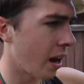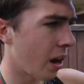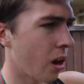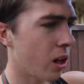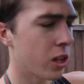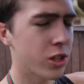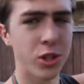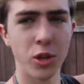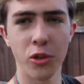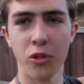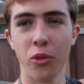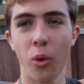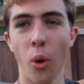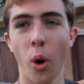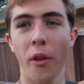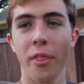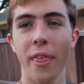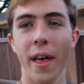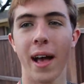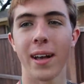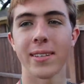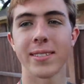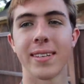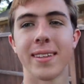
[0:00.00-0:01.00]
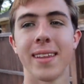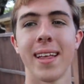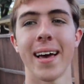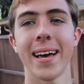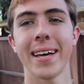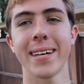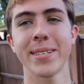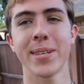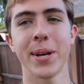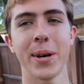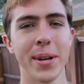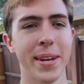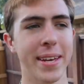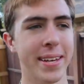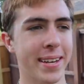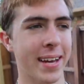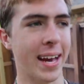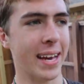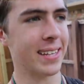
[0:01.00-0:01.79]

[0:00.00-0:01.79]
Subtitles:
I don't know, let's do 4,000 likes on it.